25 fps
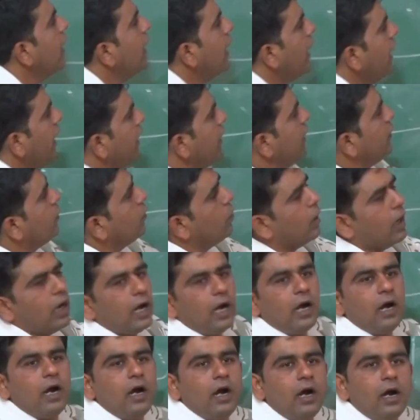into
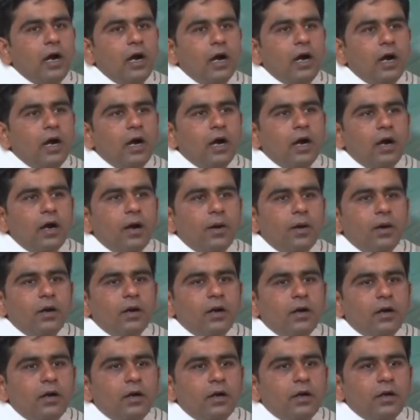a
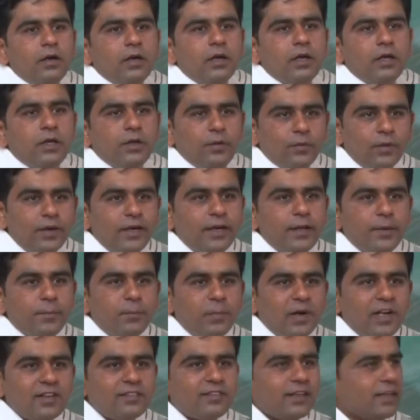unit
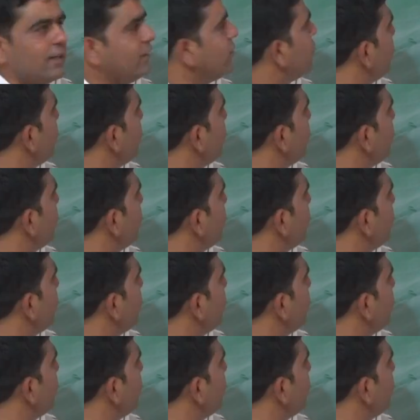impulses